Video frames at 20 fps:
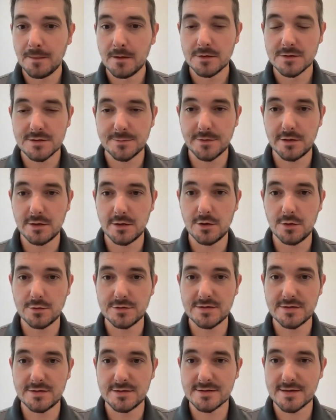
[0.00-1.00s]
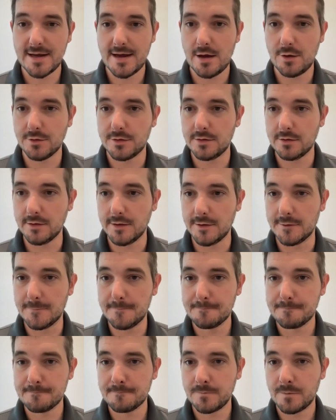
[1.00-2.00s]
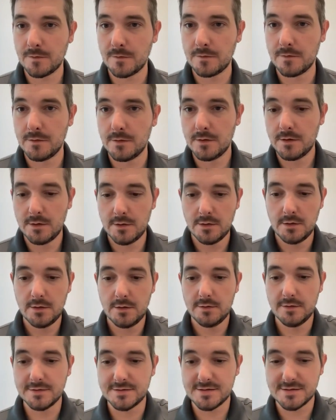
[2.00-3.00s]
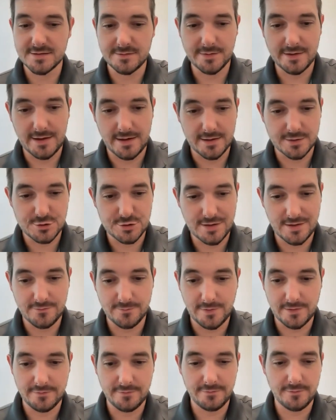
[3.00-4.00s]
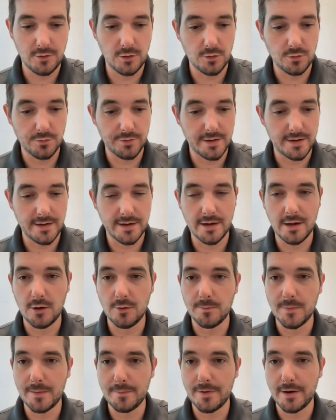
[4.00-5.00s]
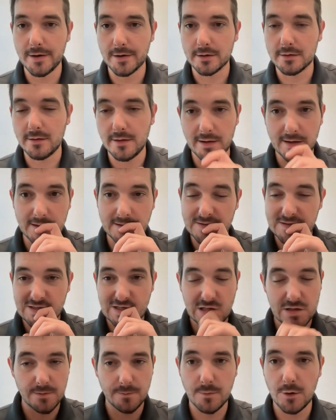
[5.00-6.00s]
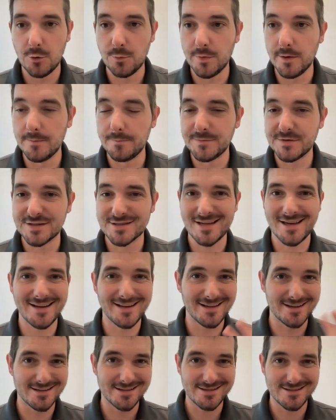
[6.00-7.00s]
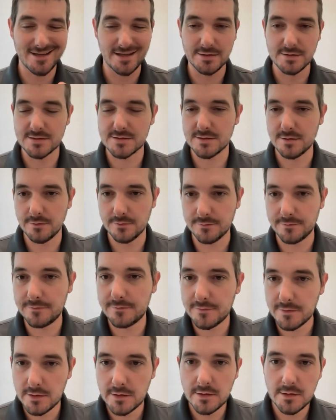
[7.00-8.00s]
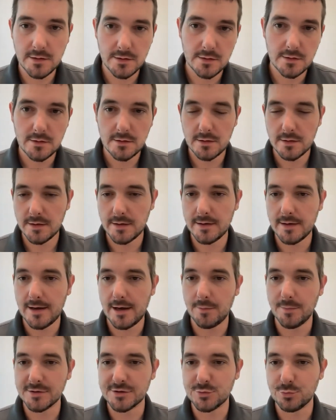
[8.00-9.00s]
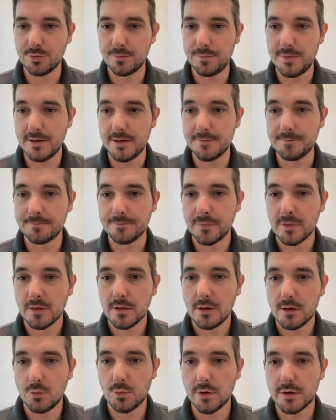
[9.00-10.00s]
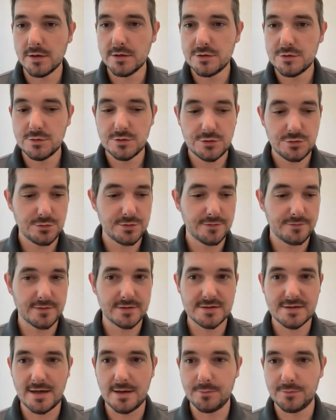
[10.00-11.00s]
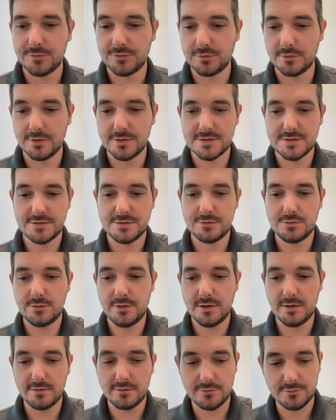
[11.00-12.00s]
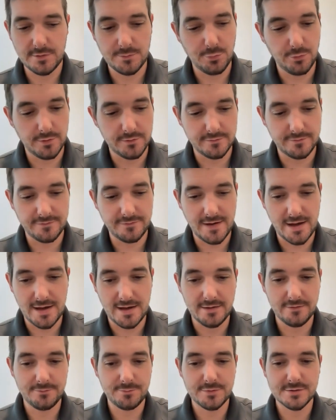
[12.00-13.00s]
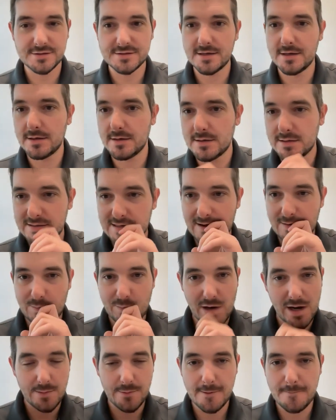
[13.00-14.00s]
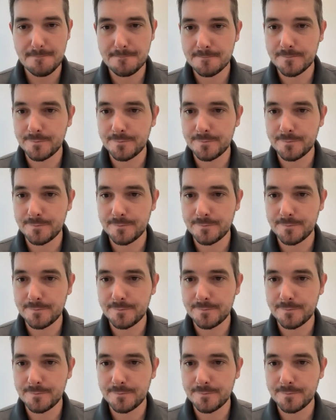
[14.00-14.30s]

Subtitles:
So I'm gonna go to this calculator. This is something I actually have on my phone that I help my buyer clients in the moment, just kind of get a sense of how much it would be. We're gonna do 2 different types. So let's do a 3.5% down payment.